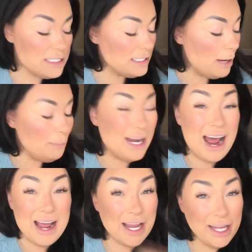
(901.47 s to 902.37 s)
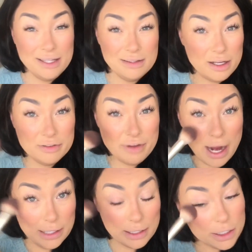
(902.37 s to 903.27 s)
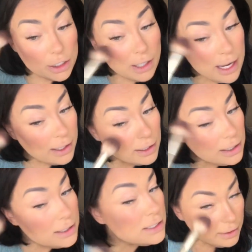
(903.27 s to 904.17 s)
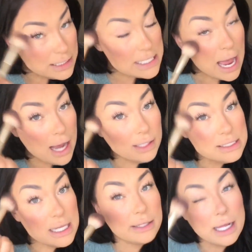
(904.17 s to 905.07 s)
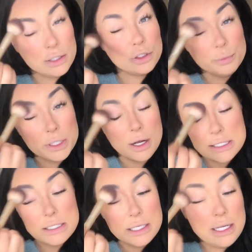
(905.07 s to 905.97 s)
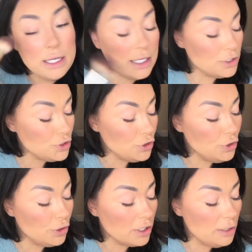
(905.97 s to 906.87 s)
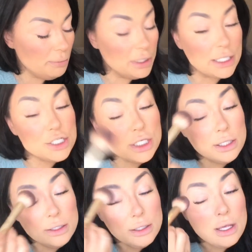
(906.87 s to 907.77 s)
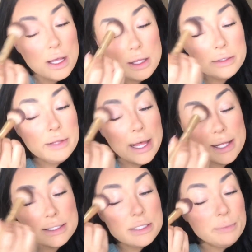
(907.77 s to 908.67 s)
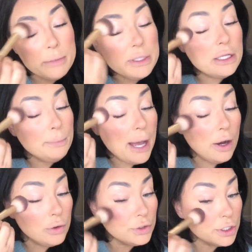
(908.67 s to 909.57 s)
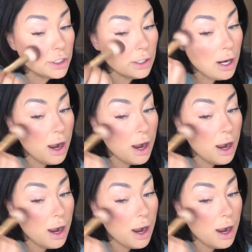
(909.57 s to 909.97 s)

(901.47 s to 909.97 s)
step, but I love highlighter, and this adds like that luminosity into your complexion that maybe the powder